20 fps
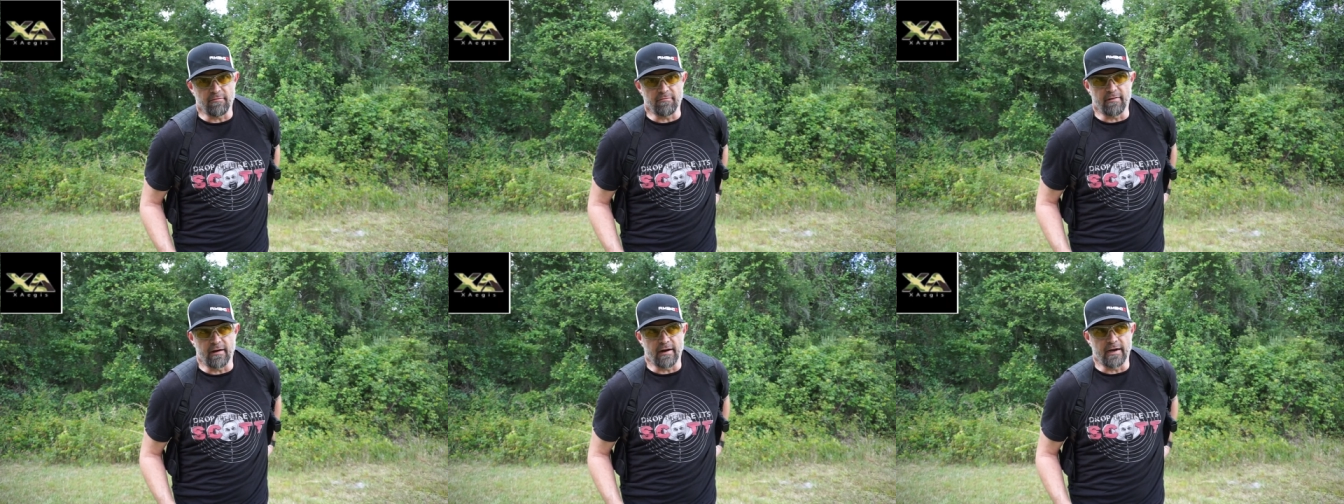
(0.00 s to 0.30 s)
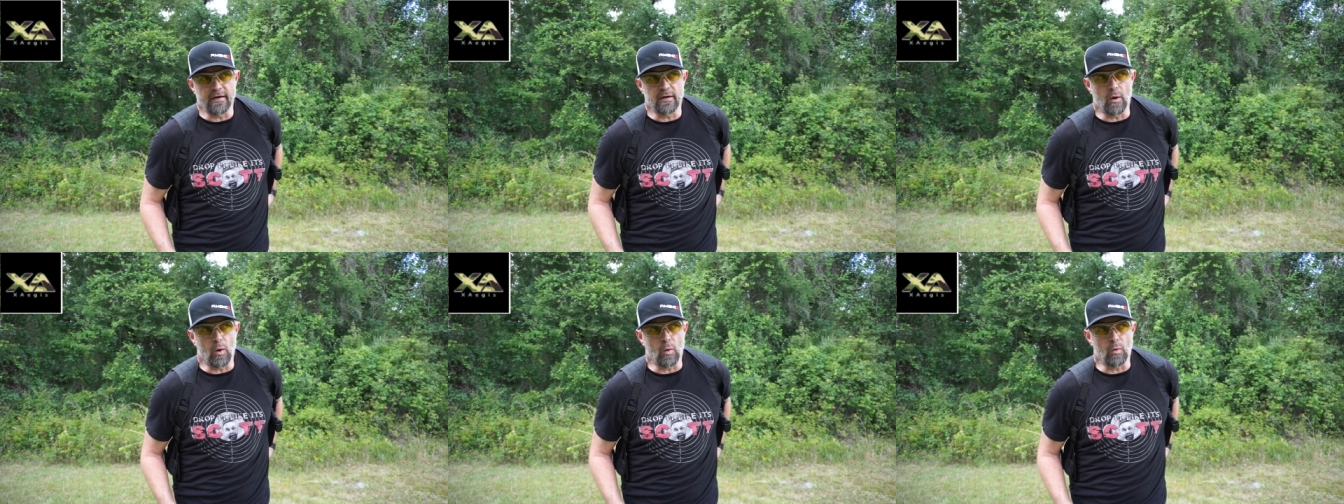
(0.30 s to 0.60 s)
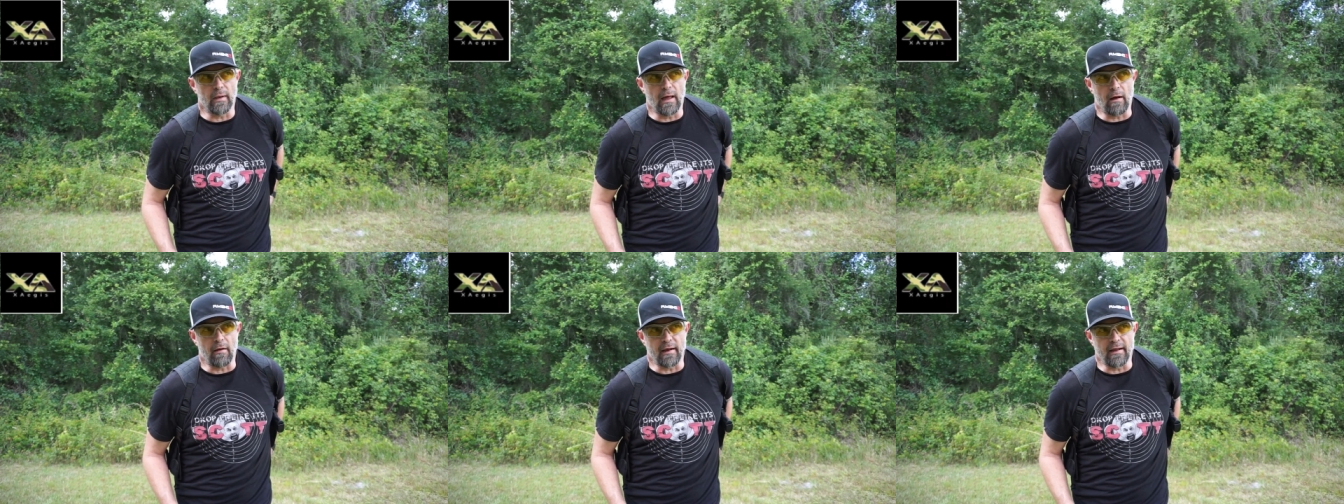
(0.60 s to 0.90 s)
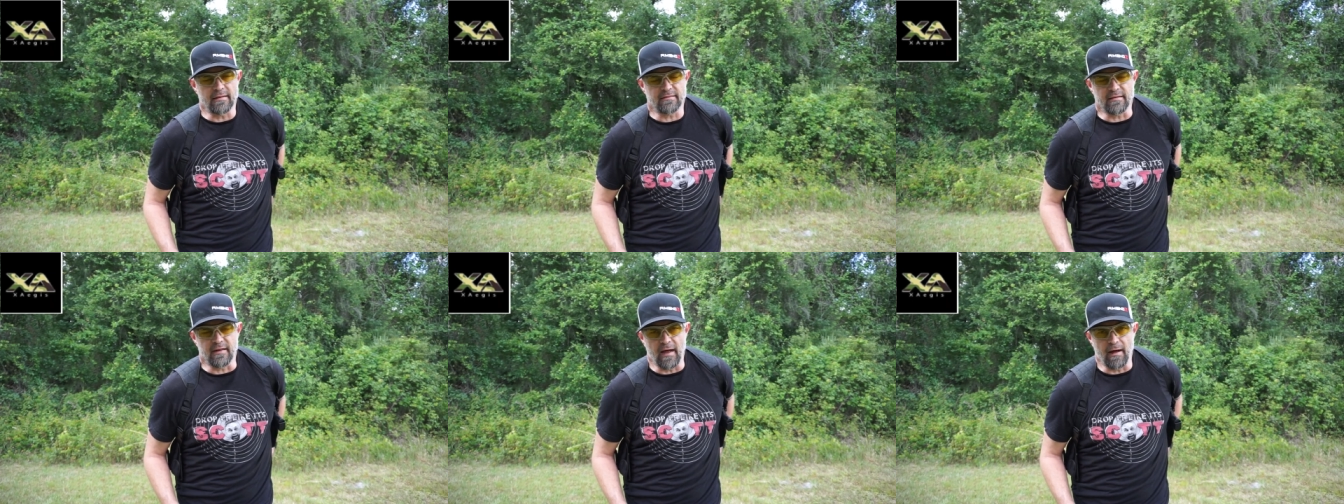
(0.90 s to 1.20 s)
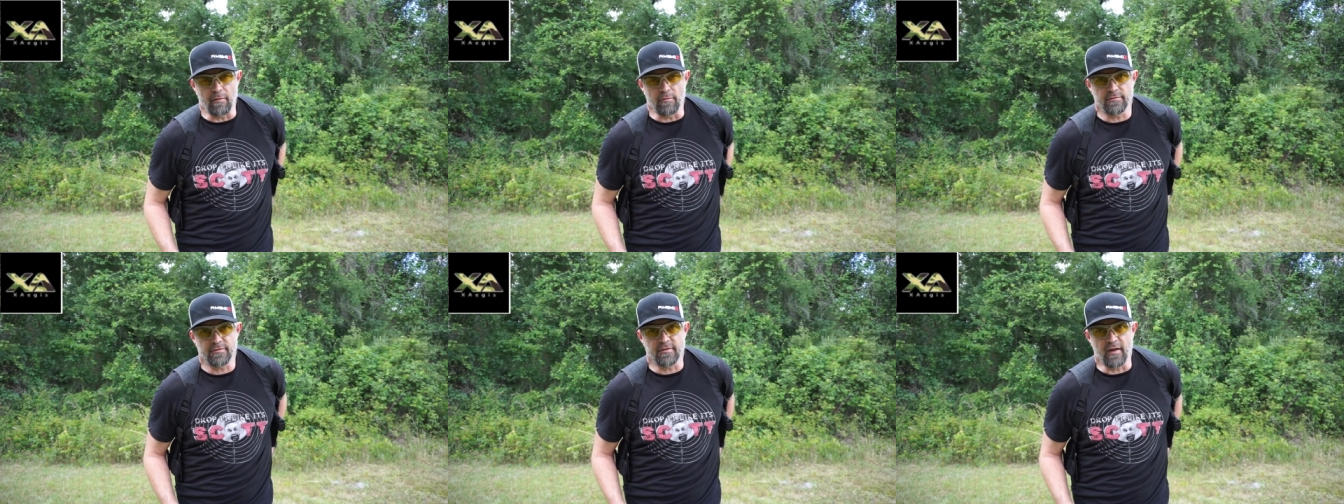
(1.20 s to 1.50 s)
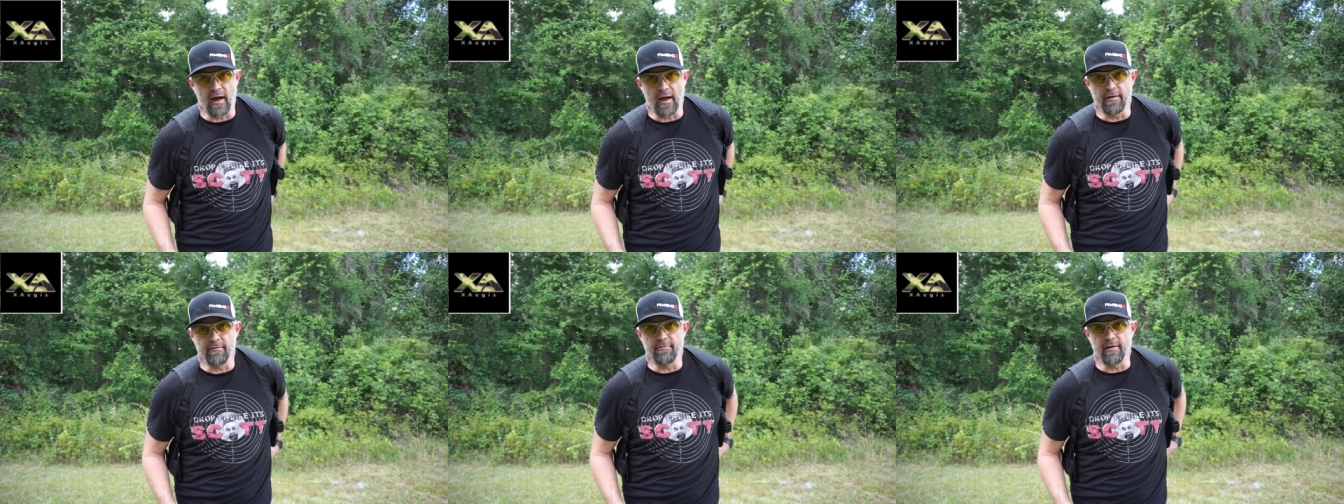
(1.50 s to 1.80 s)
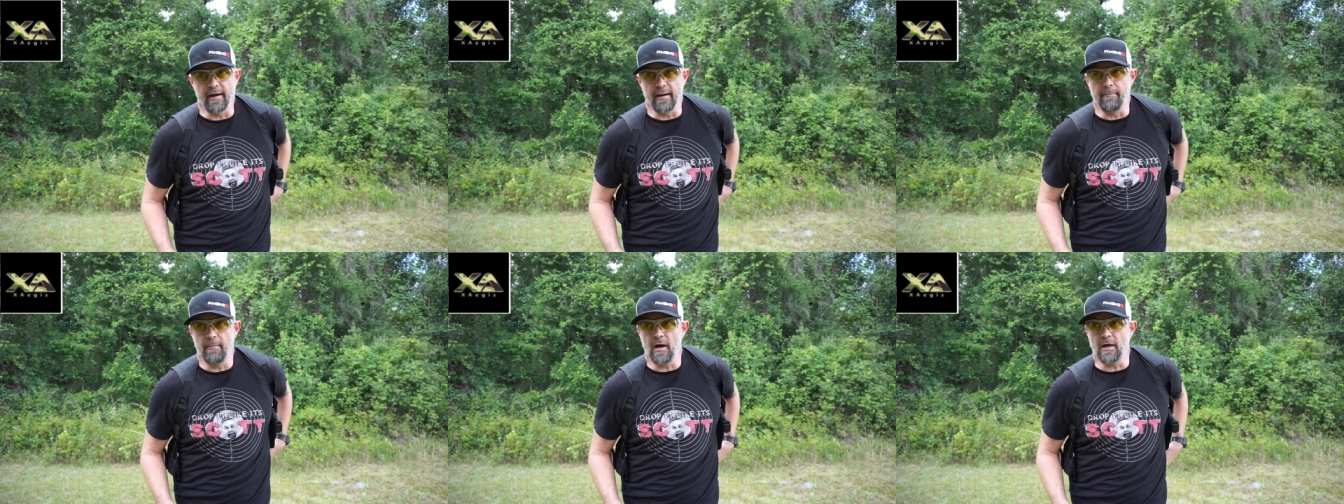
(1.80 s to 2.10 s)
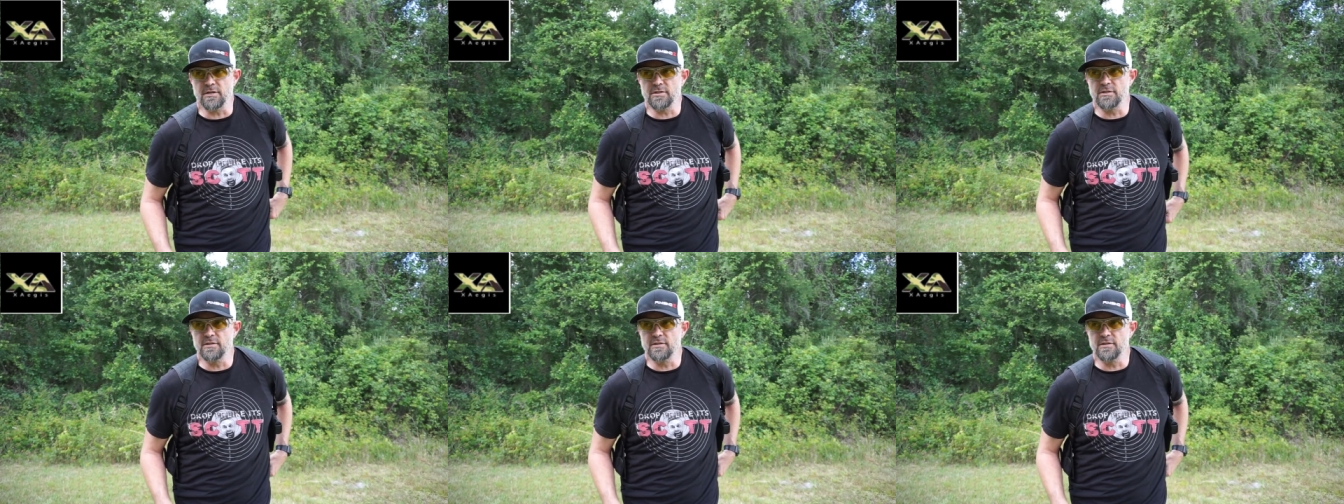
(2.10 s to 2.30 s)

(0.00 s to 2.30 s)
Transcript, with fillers: very cold out outside very much.